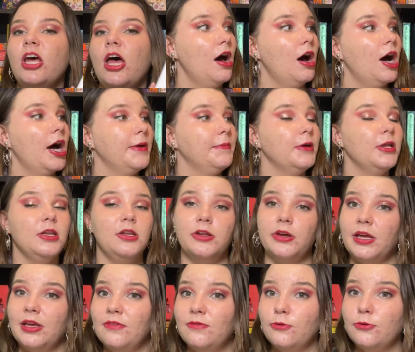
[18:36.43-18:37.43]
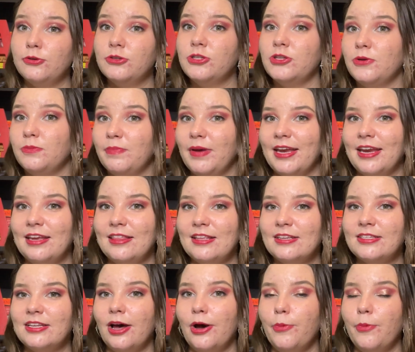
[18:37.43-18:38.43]
I'm looking forward to picking this
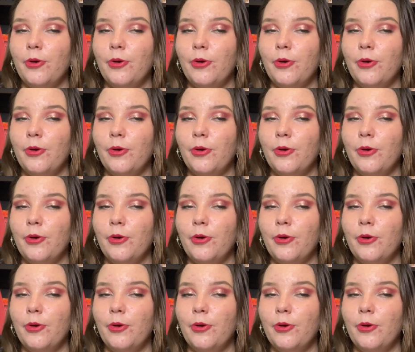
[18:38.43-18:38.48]
up.